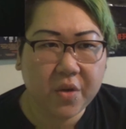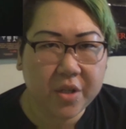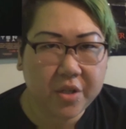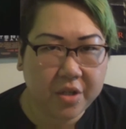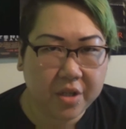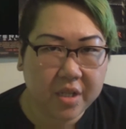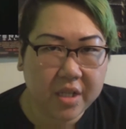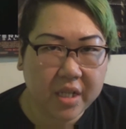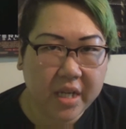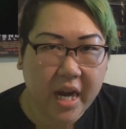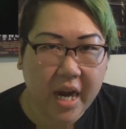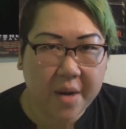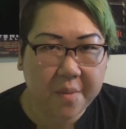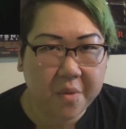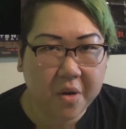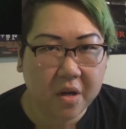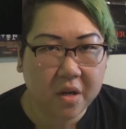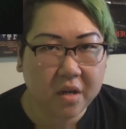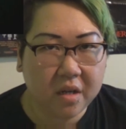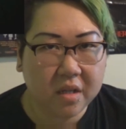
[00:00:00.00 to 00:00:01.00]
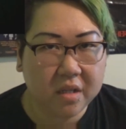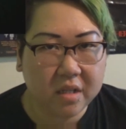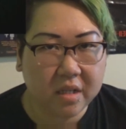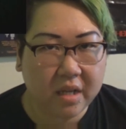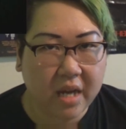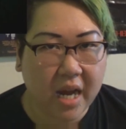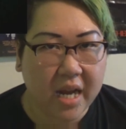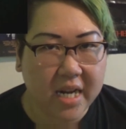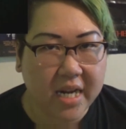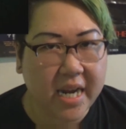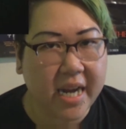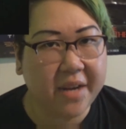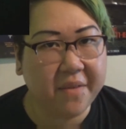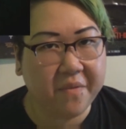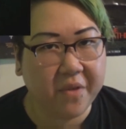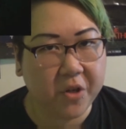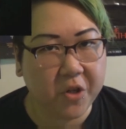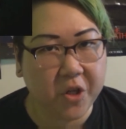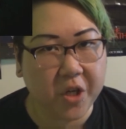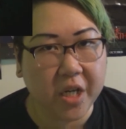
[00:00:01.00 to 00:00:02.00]
Christian's camera's got night
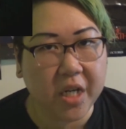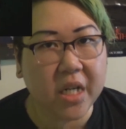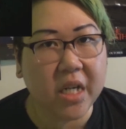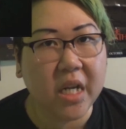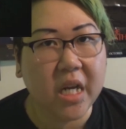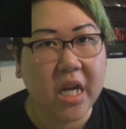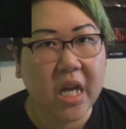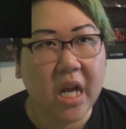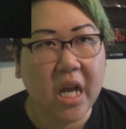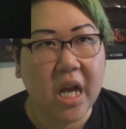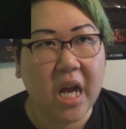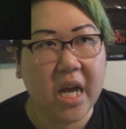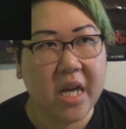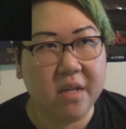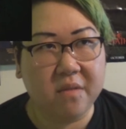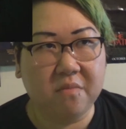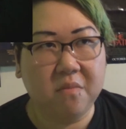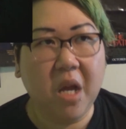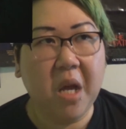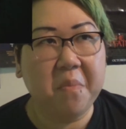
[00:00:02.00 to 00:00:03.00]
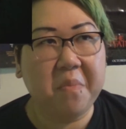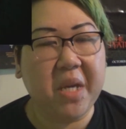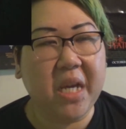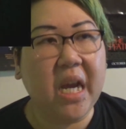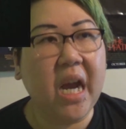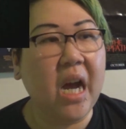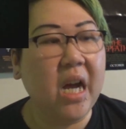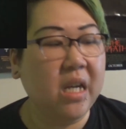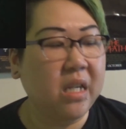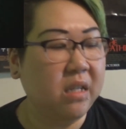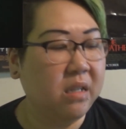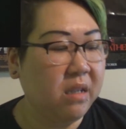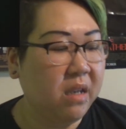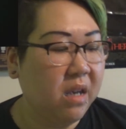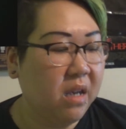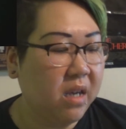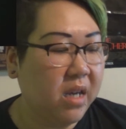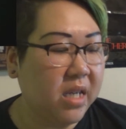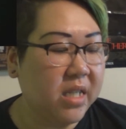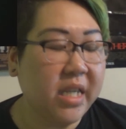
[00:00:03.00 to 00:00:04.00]
vision, because
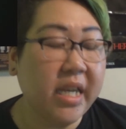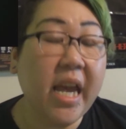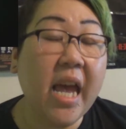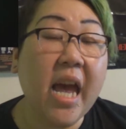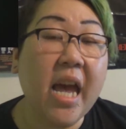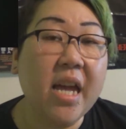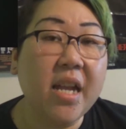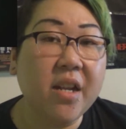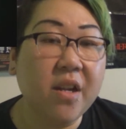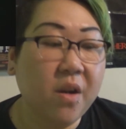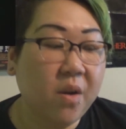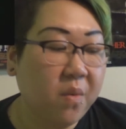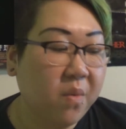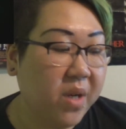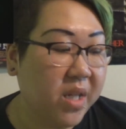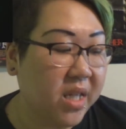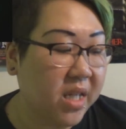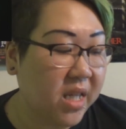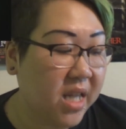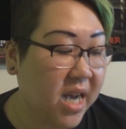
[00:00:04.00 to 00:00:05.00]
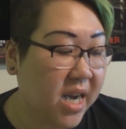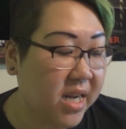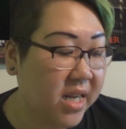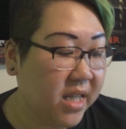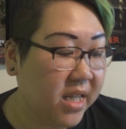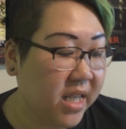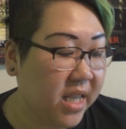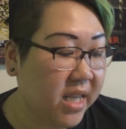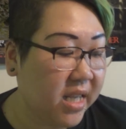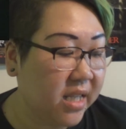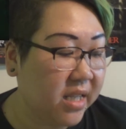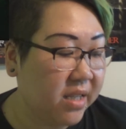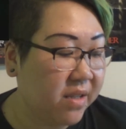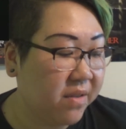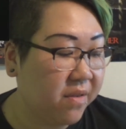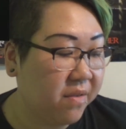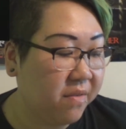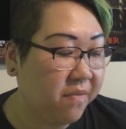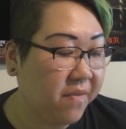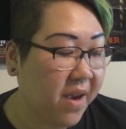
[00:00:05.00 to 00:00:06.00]
again, with a lot of
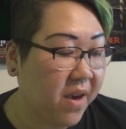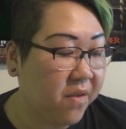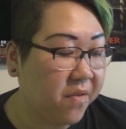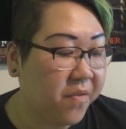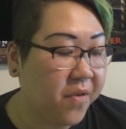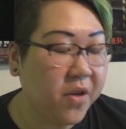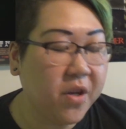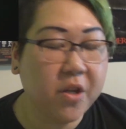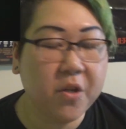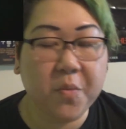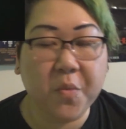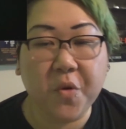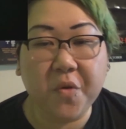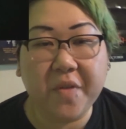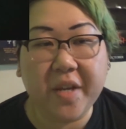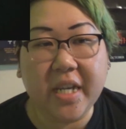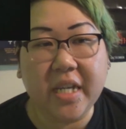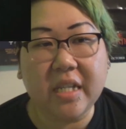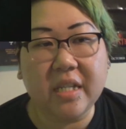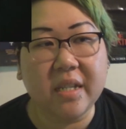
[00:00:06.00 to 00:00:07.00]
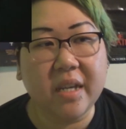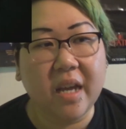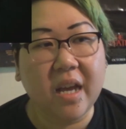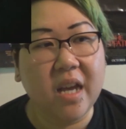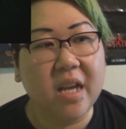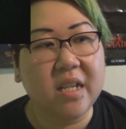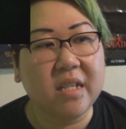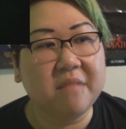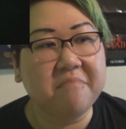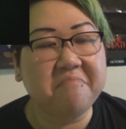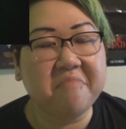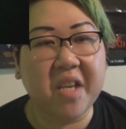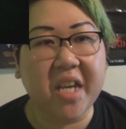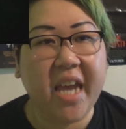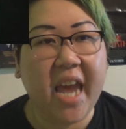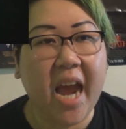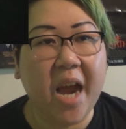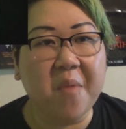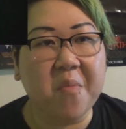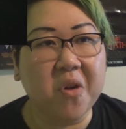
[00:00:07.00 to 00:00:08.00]
these found footage movies, the
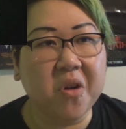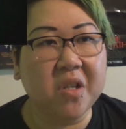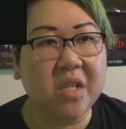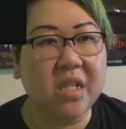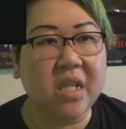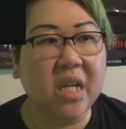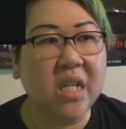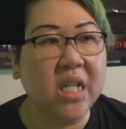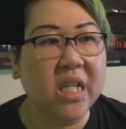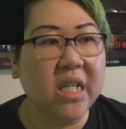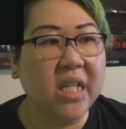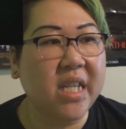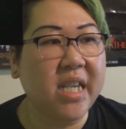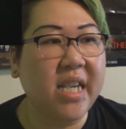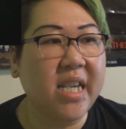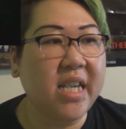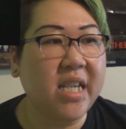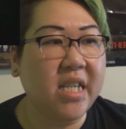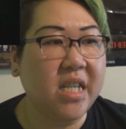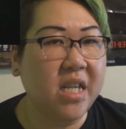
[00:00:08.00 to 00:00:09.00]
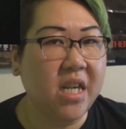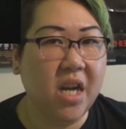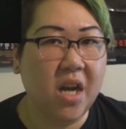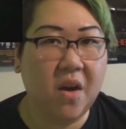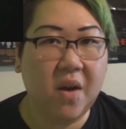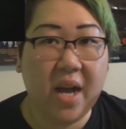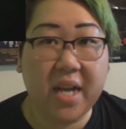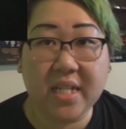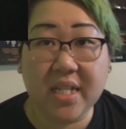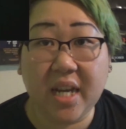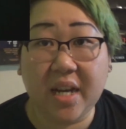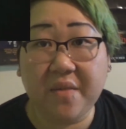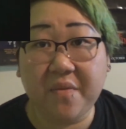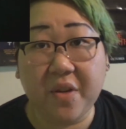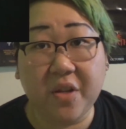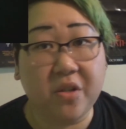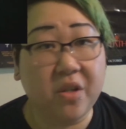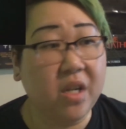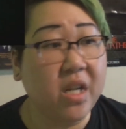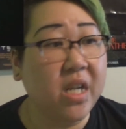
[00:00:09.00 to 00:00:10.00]
camera suddenly, you know, has night
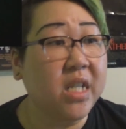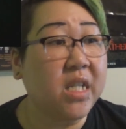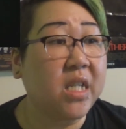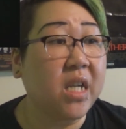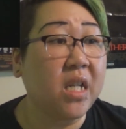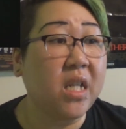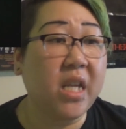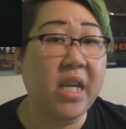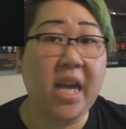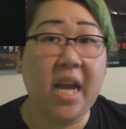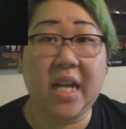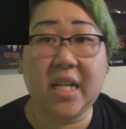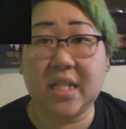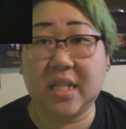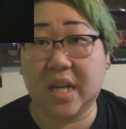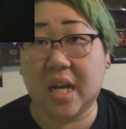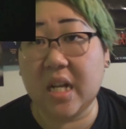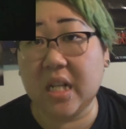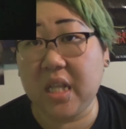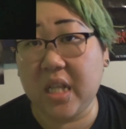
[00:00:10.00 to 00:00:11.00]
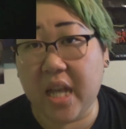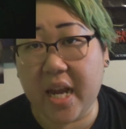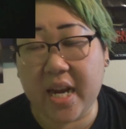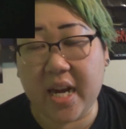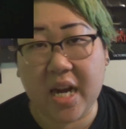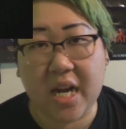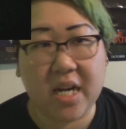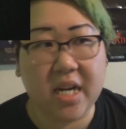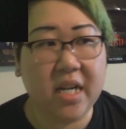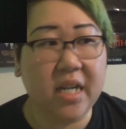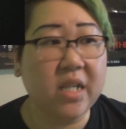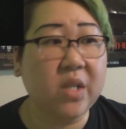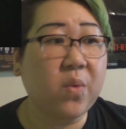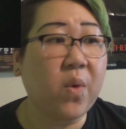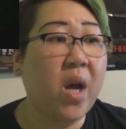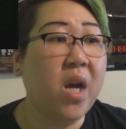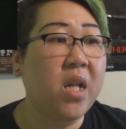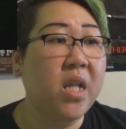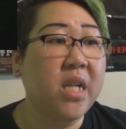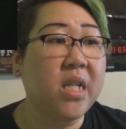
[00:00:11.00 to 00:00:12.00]
vision. It suddenly has a light on it as
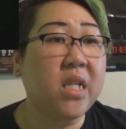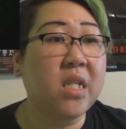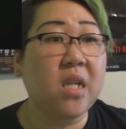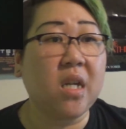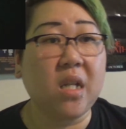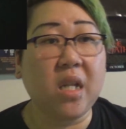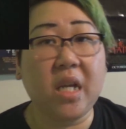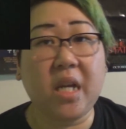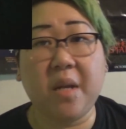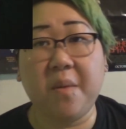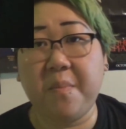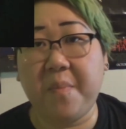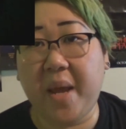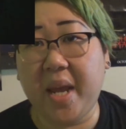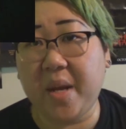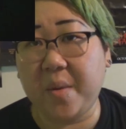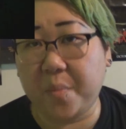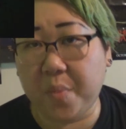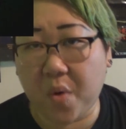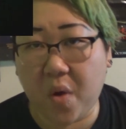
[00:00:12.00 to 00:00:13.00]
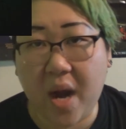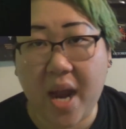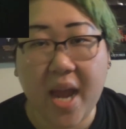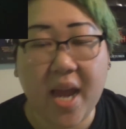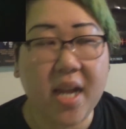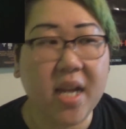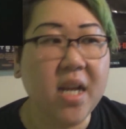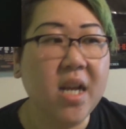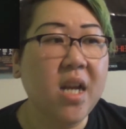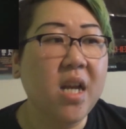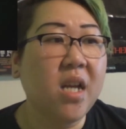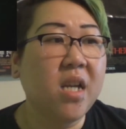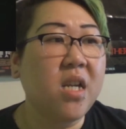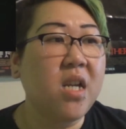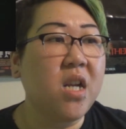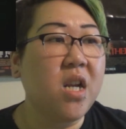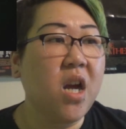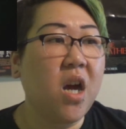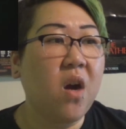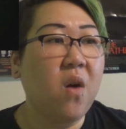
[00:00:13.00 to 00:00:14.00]
well. It suddenly can bake bread.
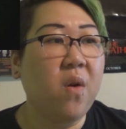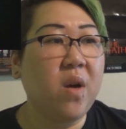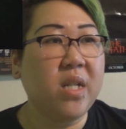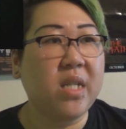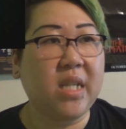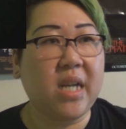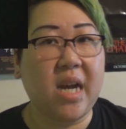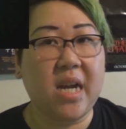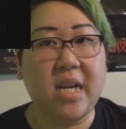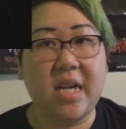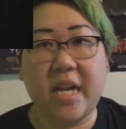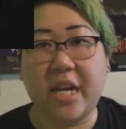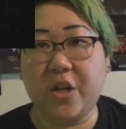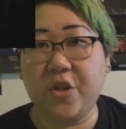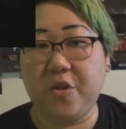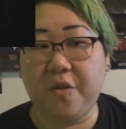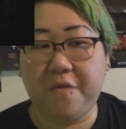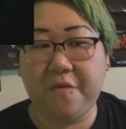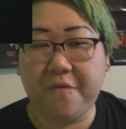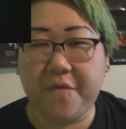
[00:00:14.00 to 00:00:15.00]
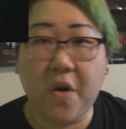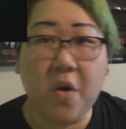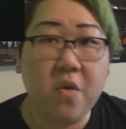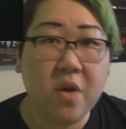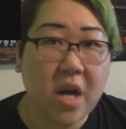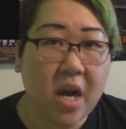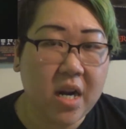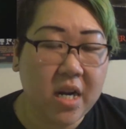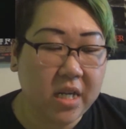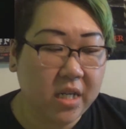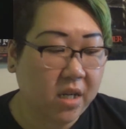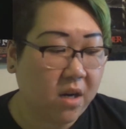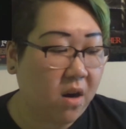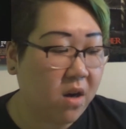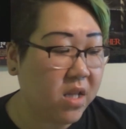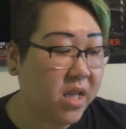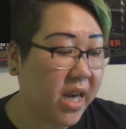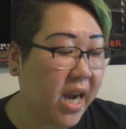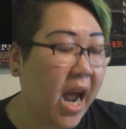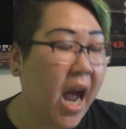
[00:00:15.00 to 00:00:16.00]
You know, it's got an extra phone on it to
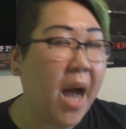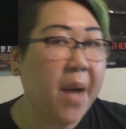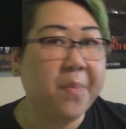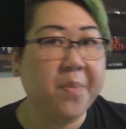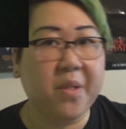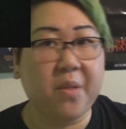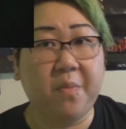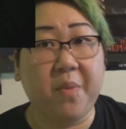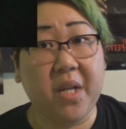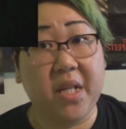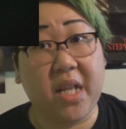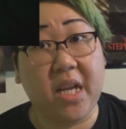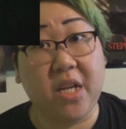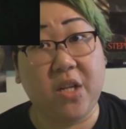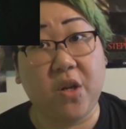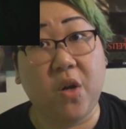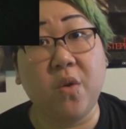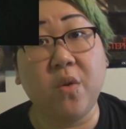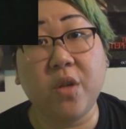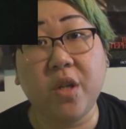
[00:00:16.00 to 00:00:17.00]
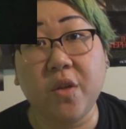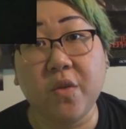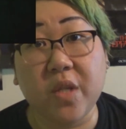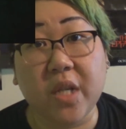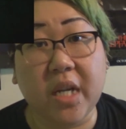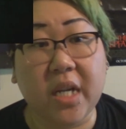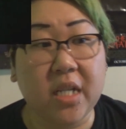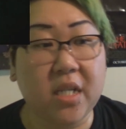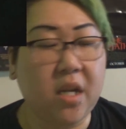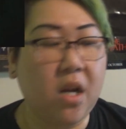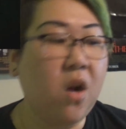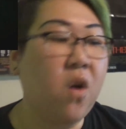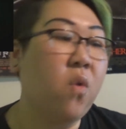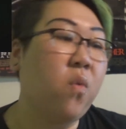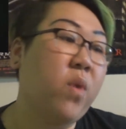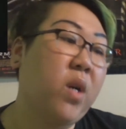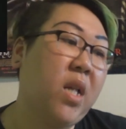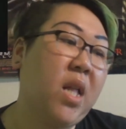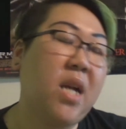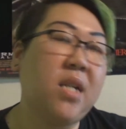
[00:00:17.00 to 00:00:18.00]
call the cops, but they don't use it because they
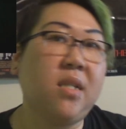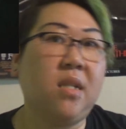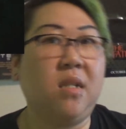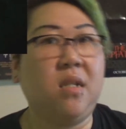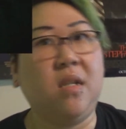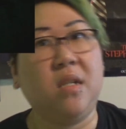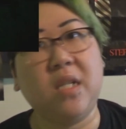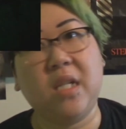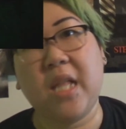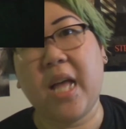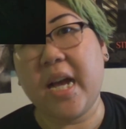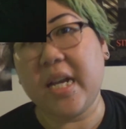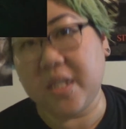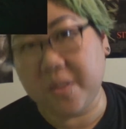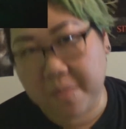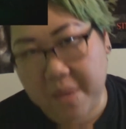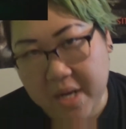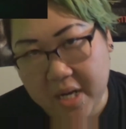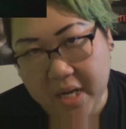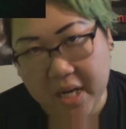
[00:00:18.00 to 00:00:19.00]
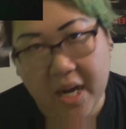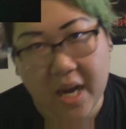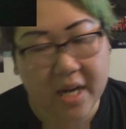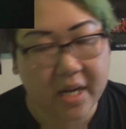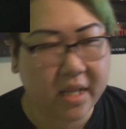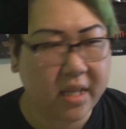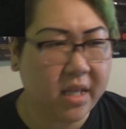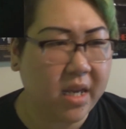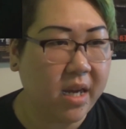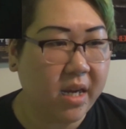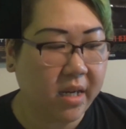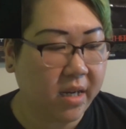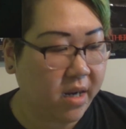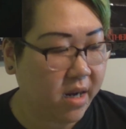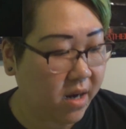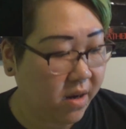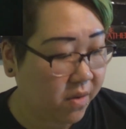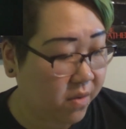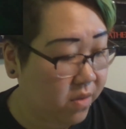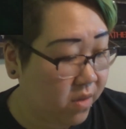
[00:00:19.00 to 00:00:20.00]
don't realize until the last minute kind of thing, you
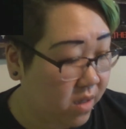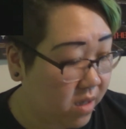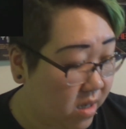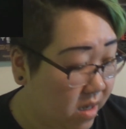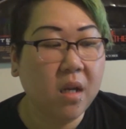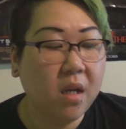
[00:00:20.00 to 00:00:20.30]
know?